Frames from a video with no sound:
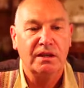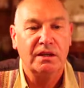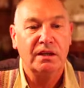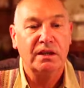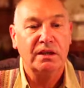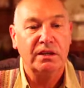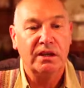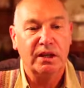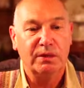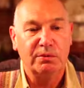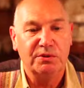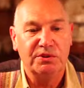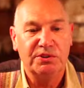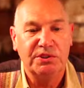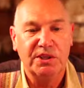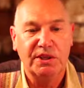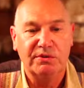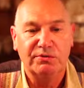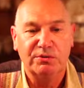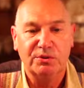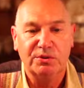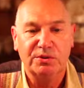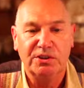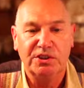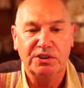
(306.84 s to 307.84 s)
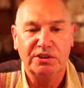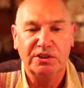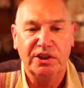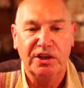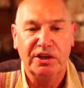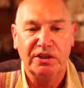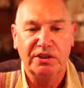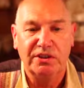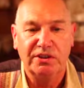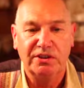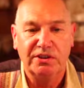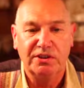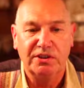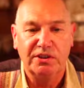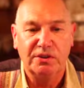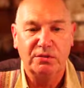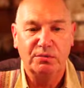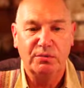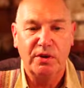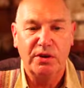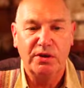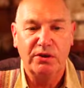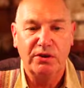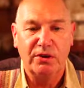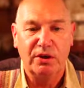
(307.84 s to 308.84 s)
There were several designers,
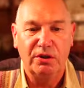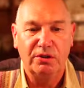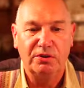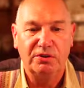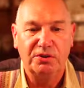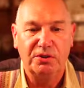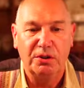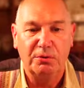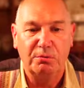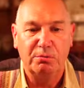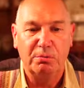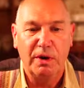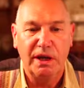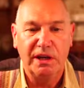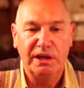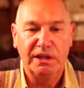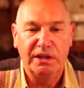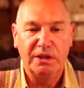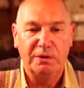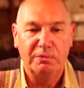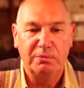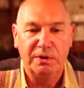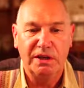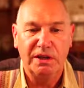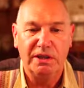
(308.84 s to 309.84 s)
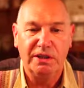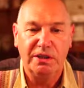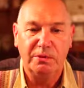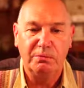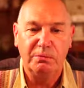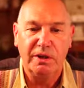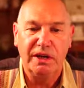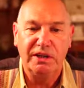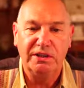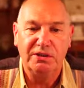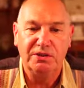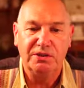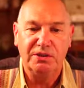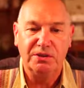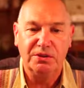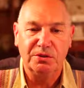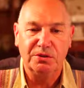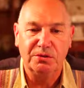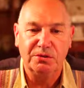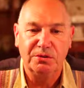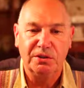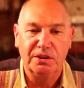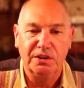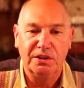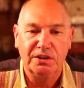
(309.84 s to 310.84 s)
with Knox and Baker being the main
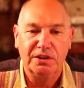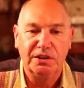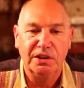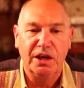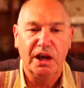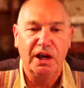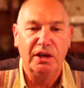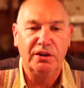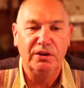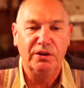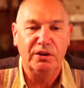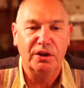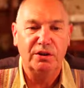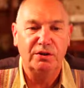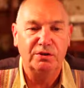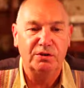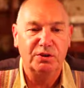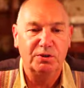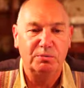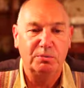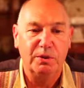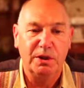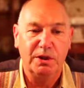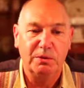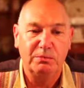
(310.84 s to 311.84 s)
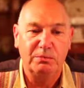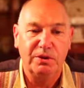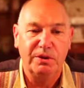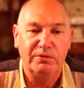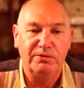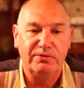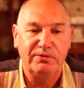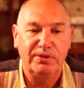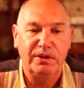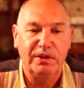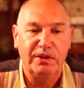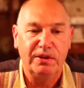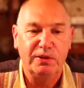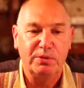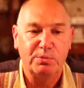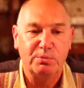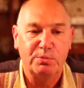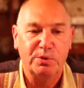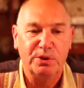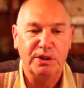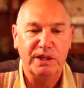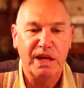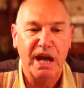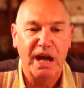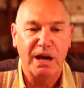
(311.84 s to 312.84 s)
two, and Knox being by far the
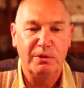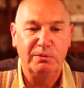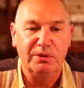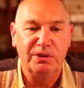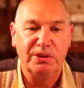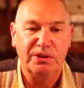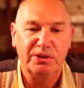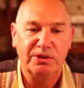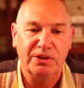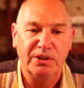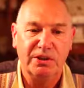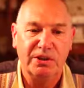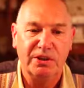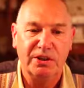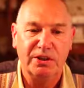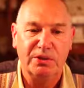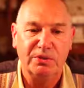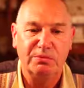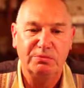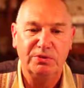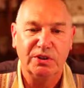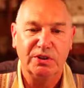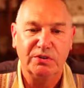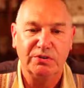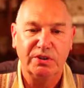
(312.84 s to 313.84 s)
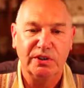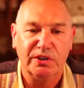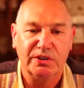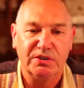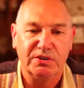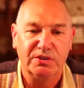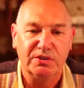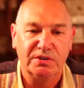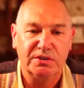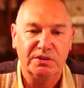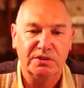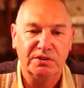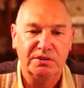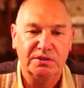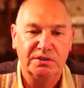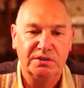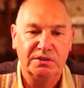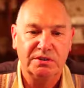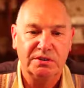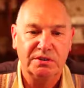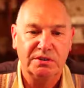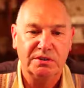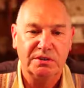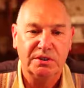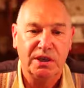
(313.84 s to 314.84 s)
preeminent in the Cymric range.
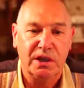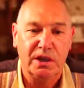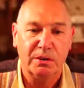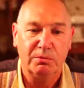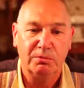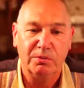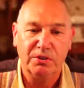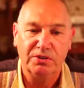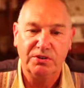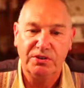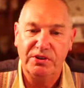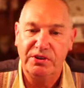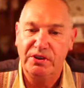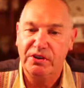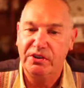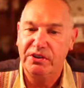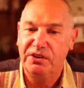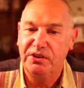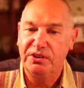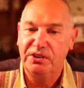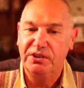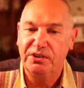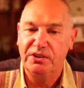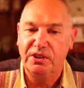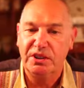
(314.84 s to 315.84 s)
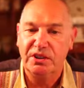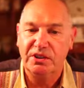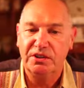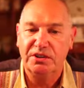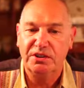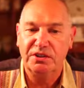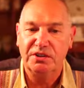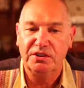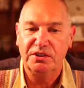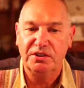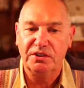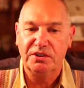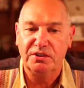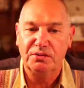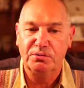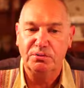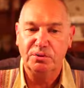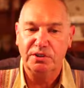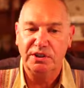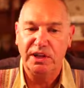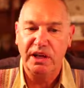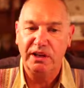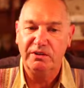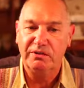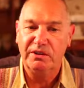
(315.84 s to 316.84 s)
Amongst the other designers were
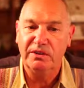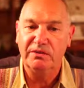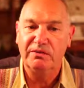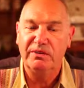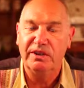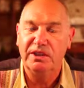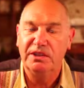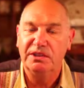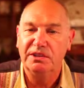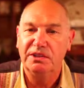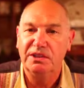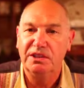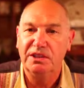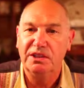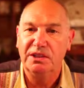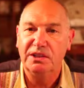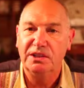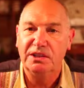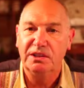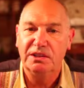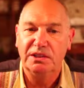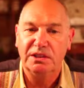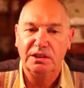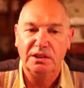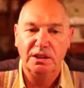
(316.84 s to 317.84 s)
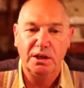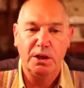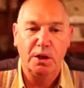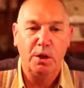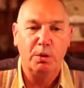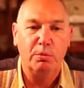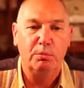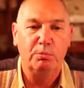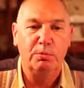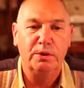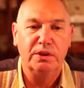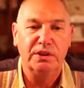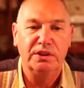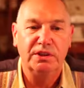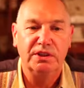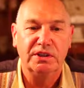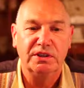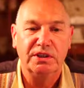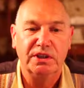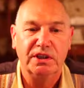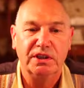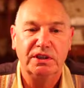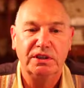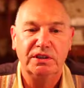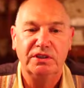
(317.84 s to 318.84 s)
David Vasey, Bernard
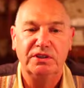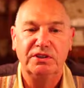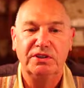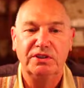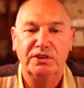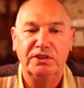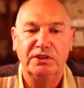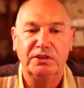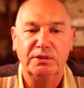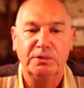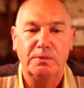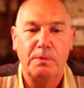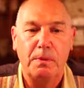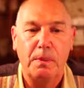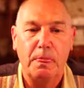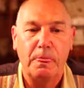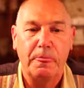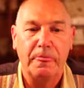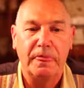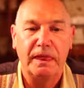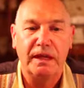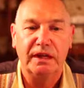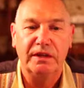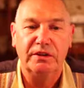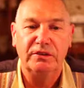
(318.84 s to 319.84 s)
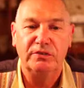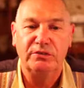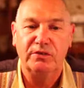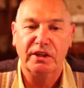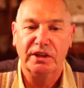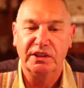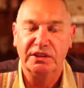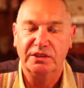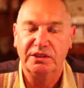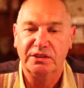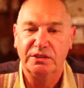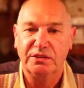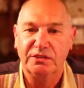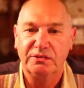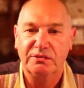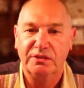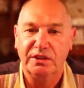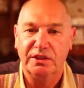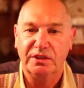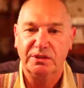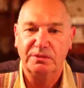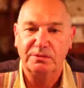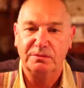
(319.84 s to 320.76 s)
Kersner and Rex Silver.